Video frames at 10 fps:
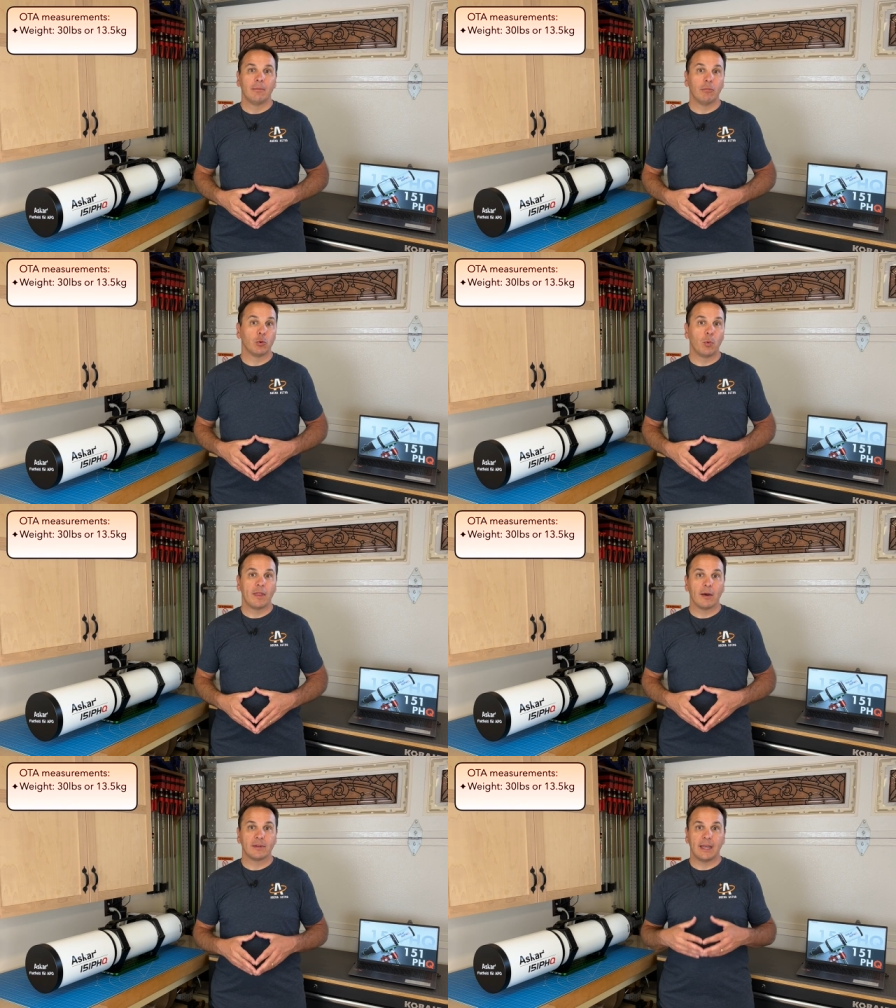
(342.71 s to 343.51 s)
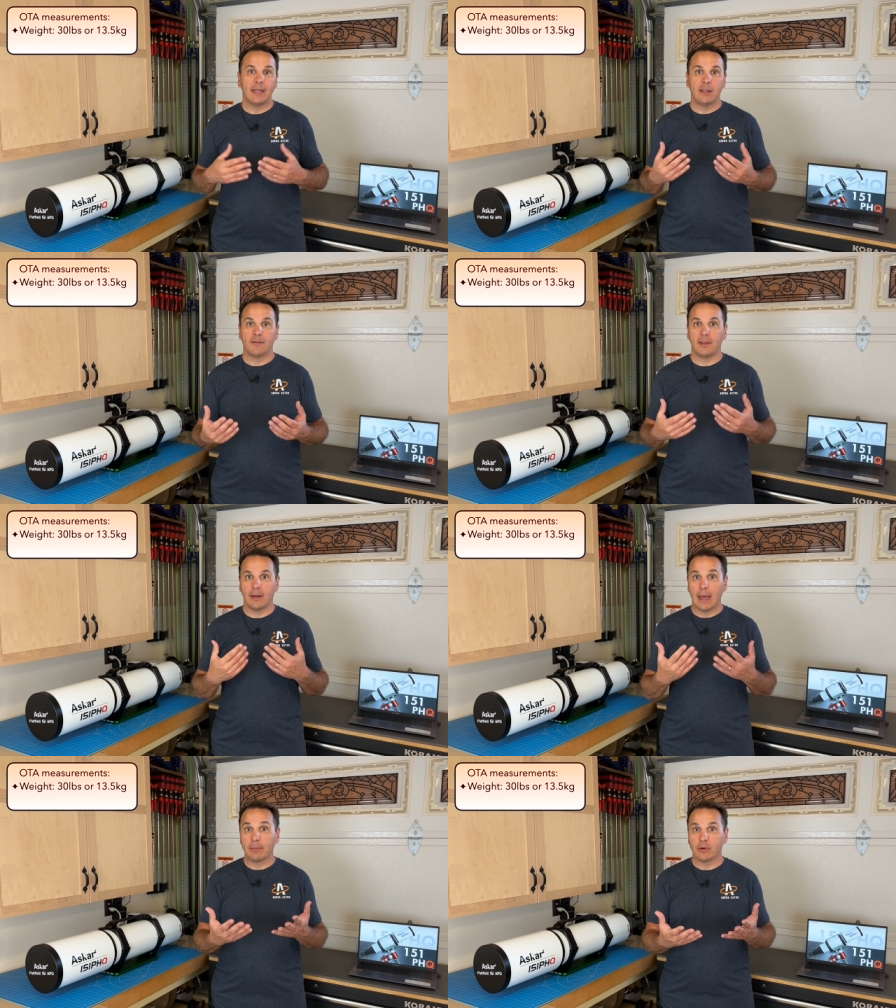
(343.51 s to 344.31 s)
but without any of the
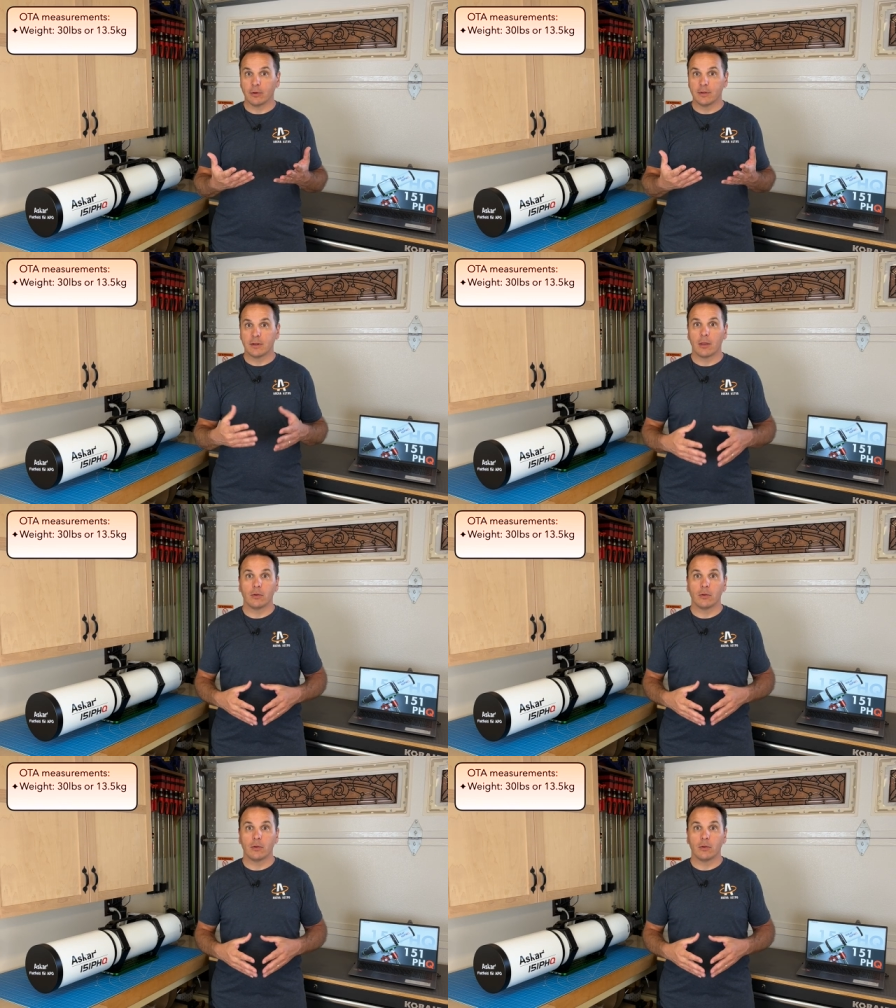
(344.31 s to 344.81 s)
adapters,